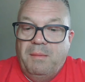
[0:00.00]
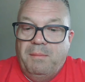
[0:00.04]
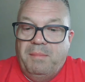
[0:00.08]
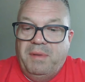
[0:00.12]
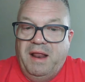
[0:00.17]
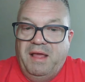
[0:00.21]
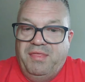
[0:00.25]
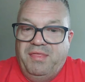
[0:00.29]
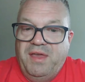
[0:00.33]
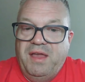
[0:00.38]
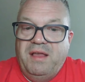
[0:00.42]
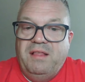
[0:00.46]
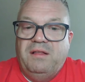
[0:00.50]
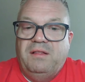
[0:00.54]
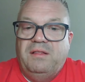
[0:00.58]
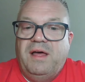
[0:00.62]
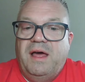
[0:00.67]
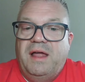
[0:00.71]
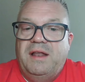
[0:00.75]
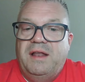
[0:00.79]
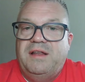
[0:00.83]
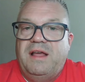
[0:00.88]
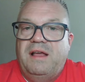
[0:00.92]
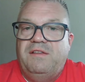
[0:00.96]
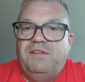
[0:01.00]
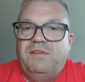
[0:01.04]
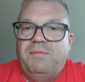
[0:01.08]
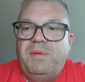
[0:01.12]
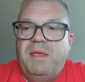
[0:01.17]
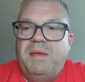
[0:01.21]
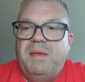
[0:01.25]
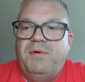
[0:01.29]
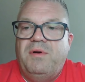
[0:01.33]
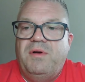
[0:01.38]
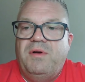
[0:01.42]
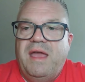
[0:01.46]
but I think a lot of times
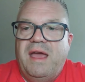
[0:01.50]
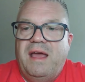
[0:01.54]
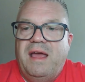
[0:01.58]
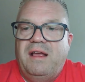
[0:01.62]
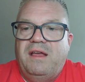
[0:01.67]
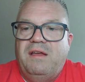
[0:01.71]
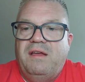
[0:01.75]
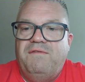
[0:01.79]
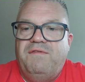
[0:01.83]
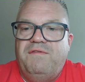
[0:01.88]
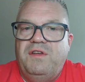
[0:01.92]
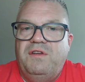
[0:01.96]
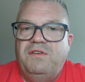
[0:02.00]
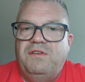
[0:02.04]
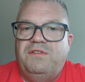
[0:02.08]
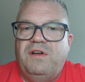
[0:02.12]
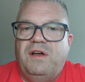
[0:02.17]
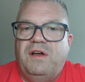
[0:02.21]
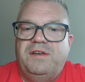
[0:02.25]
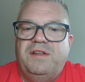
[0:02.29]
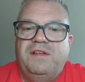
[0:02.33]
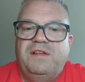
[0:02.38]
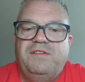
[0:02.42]
people get confused on,